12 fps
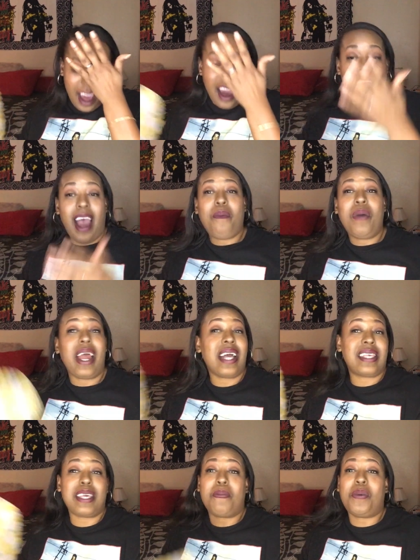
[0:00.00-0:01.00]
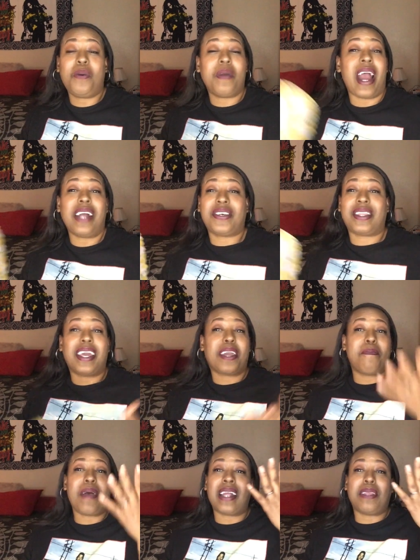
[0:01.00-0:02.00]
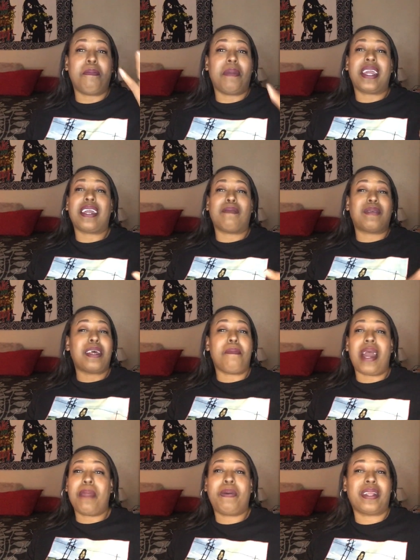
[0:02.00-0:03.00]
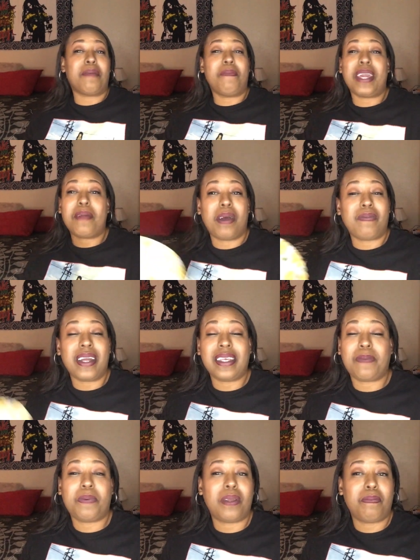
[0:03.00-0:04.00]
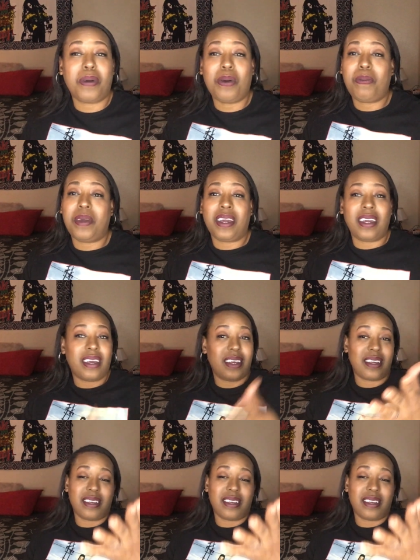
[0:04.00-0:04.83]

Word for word: Ah, oh, when I see Booby, I just think about the meme. Somebody put the meme up. They just put Booby.